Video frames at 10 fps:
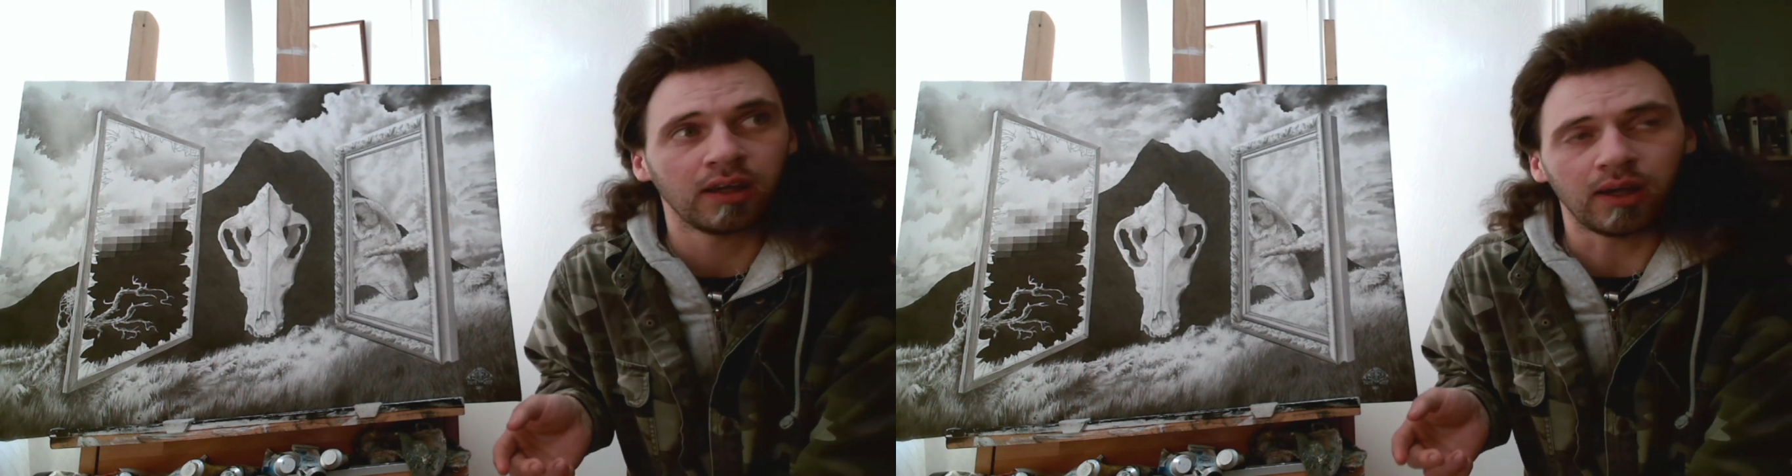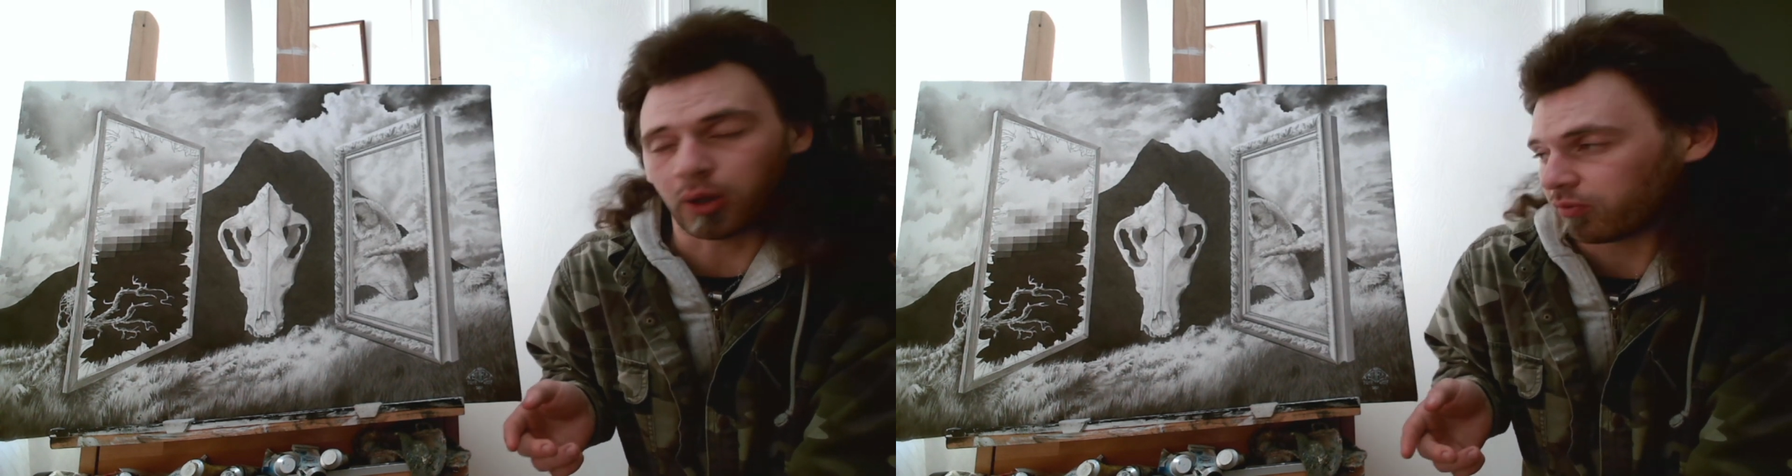
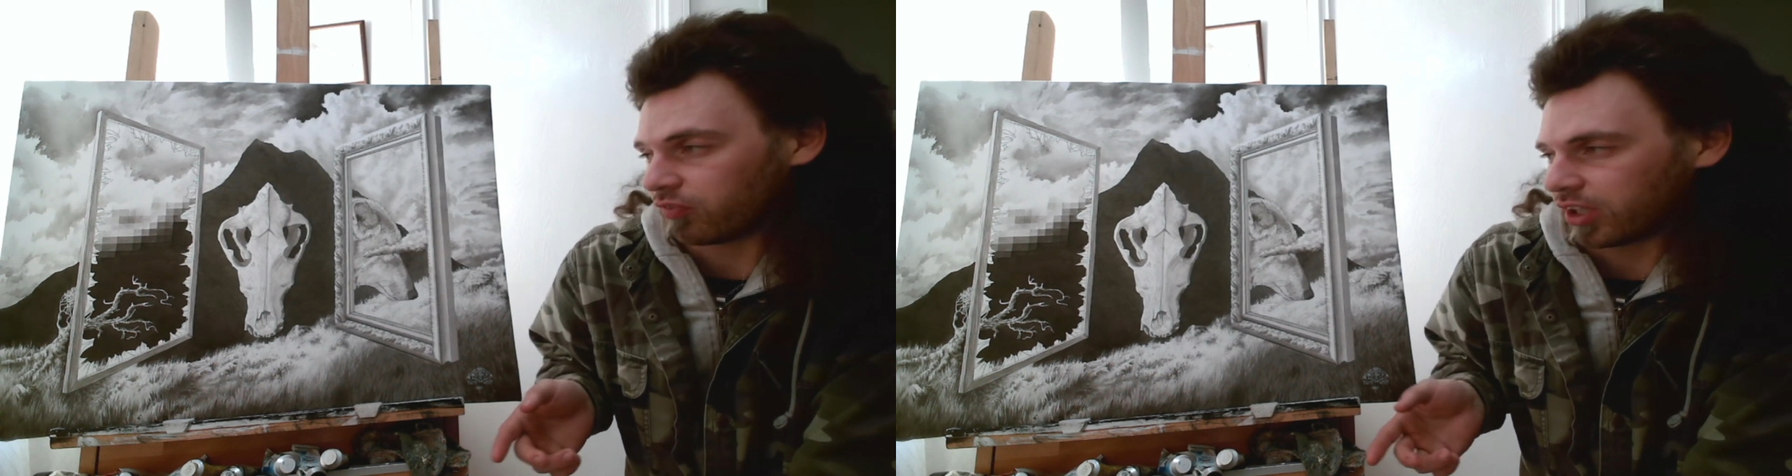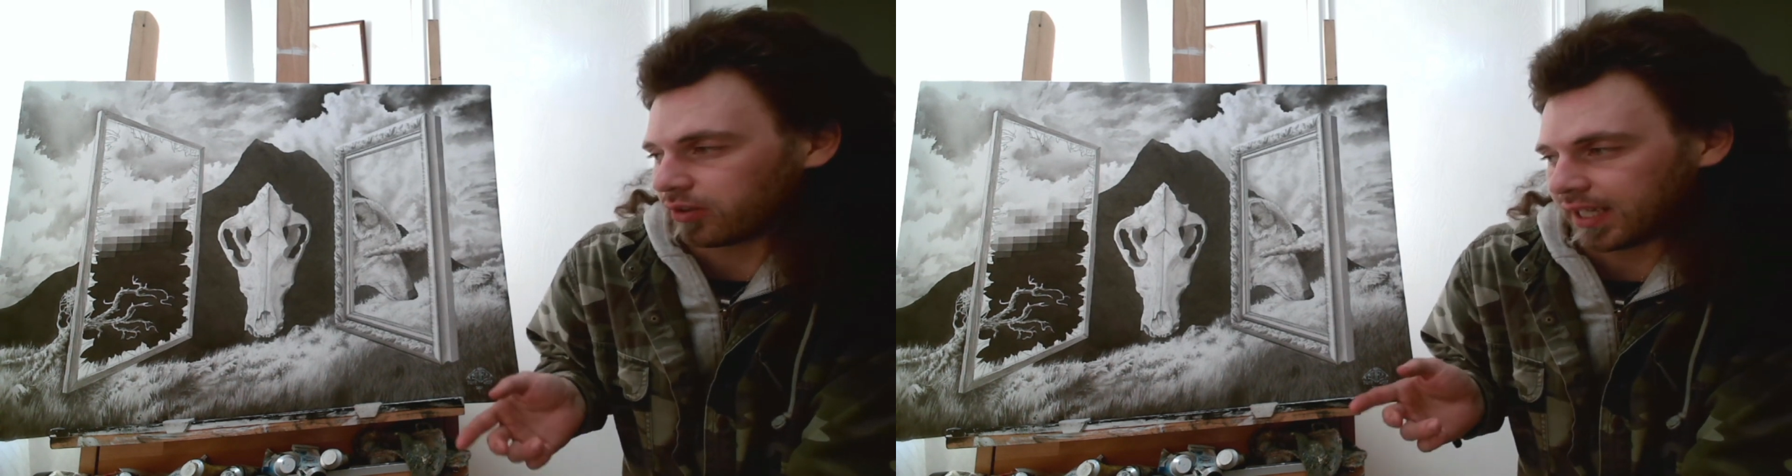
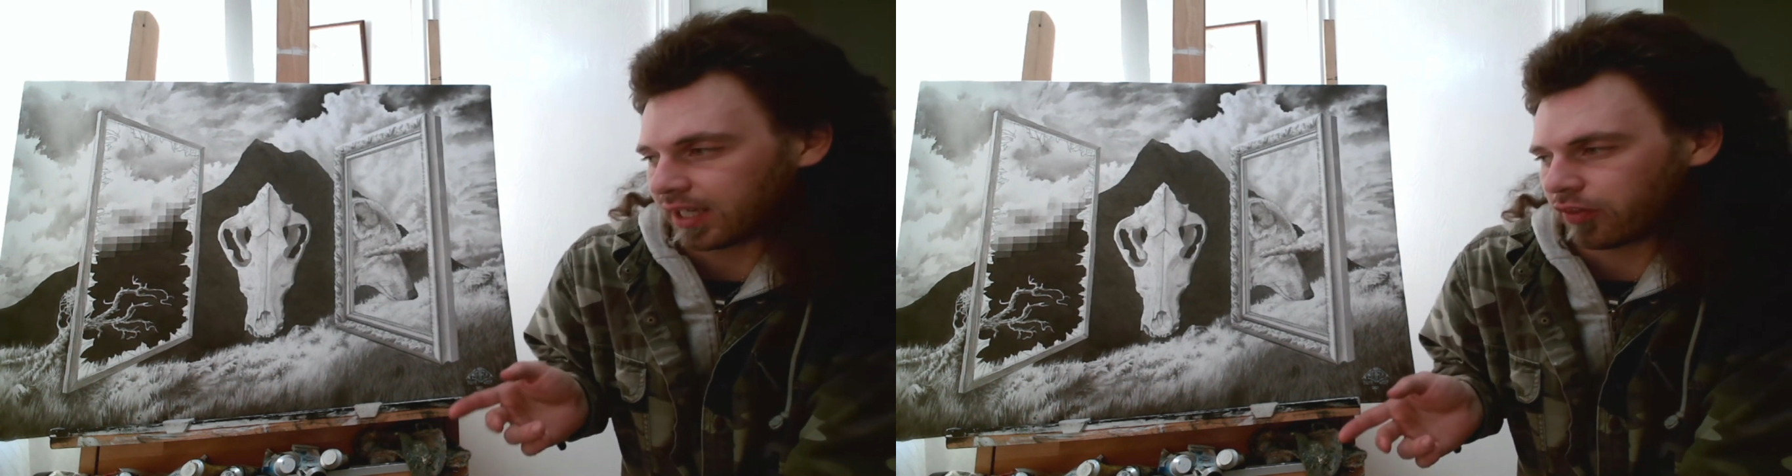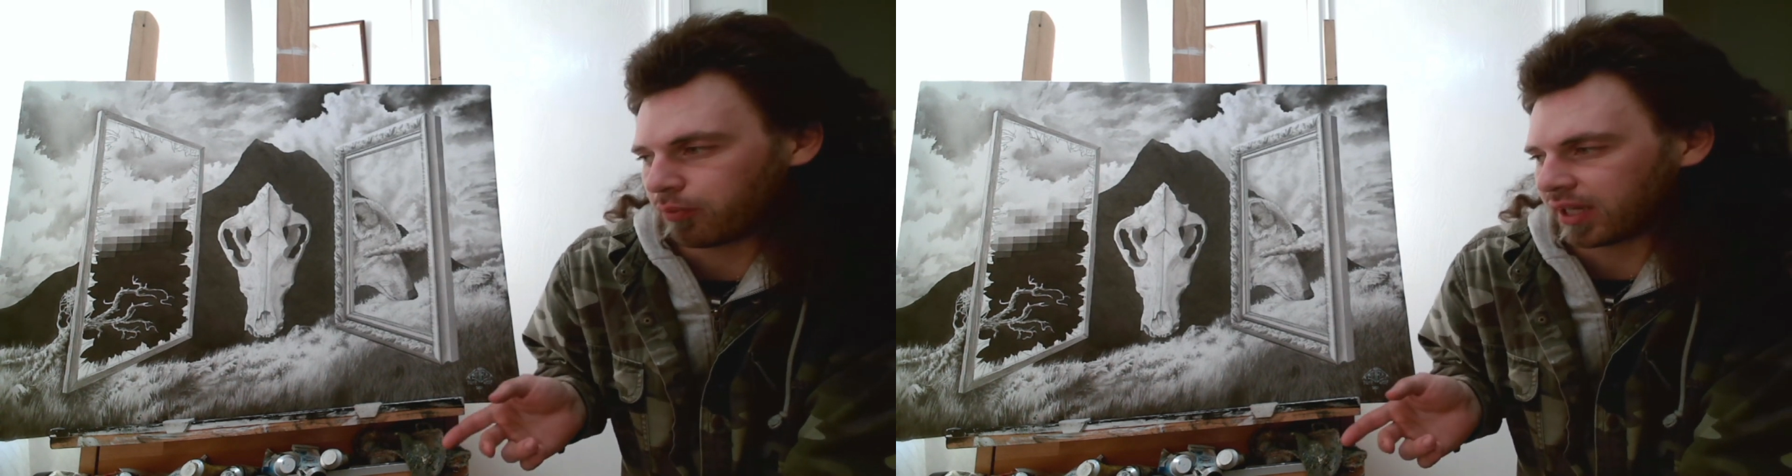hopefully you
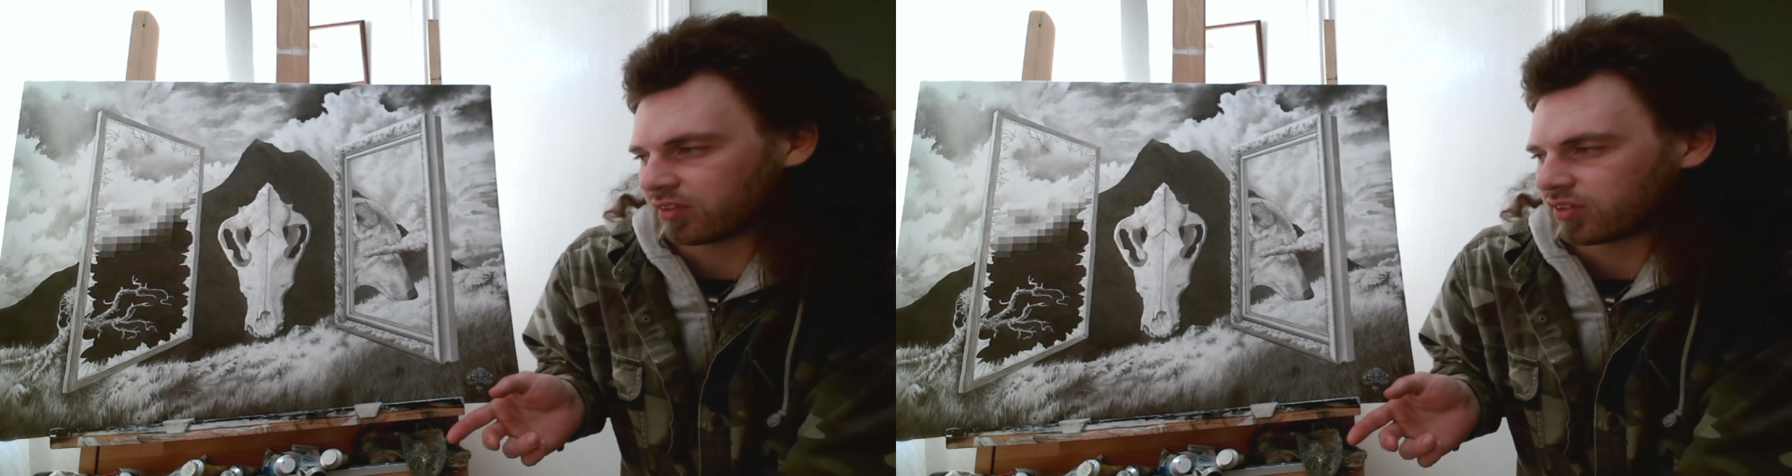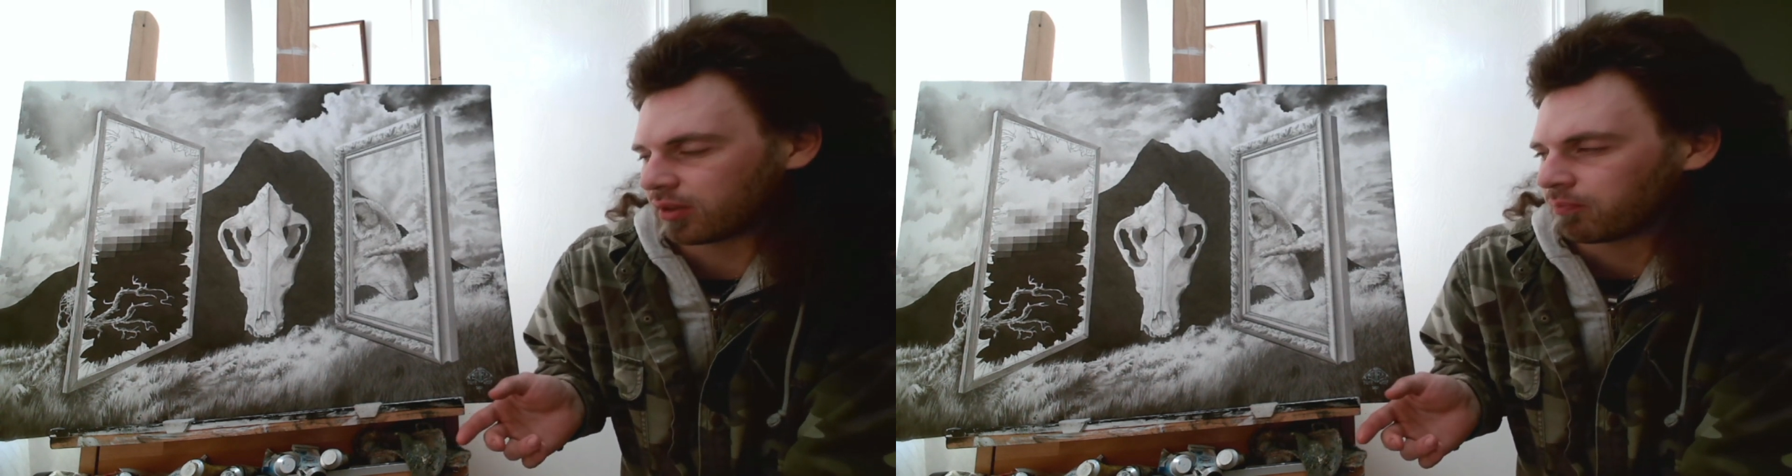like the
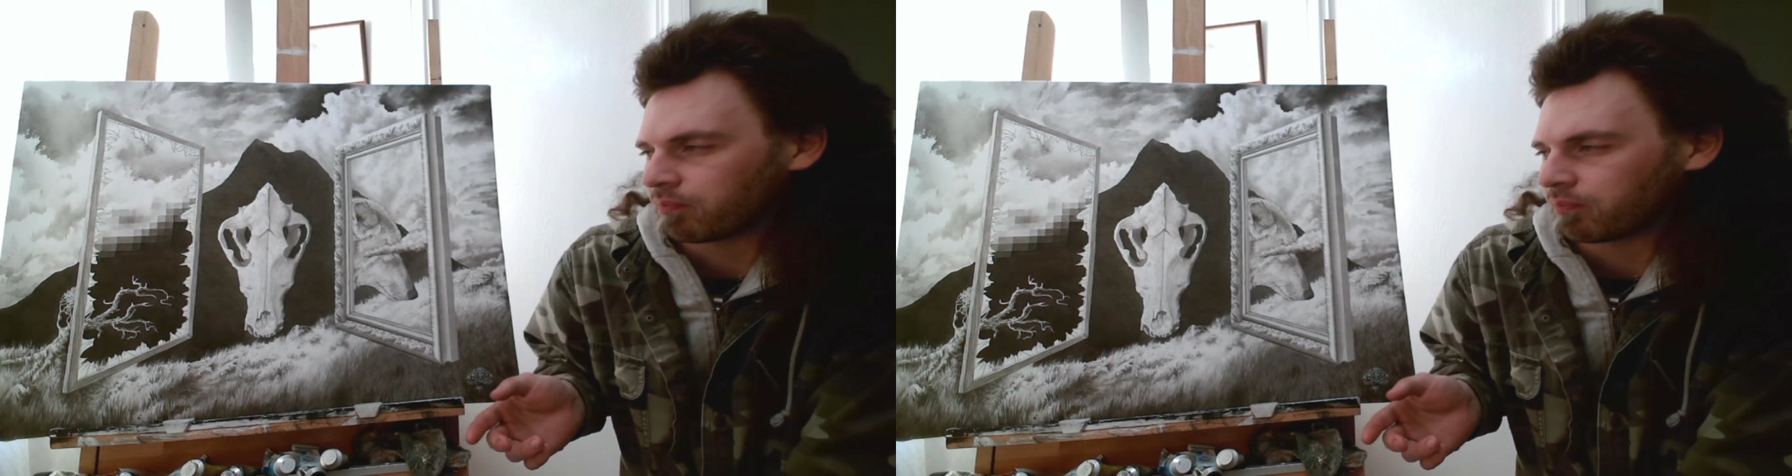painting,